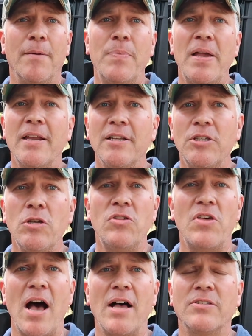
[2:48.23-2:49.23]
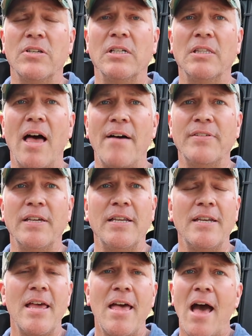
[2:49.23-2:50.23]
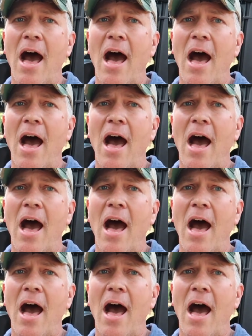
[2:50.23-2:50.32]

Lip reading: Being a 2011,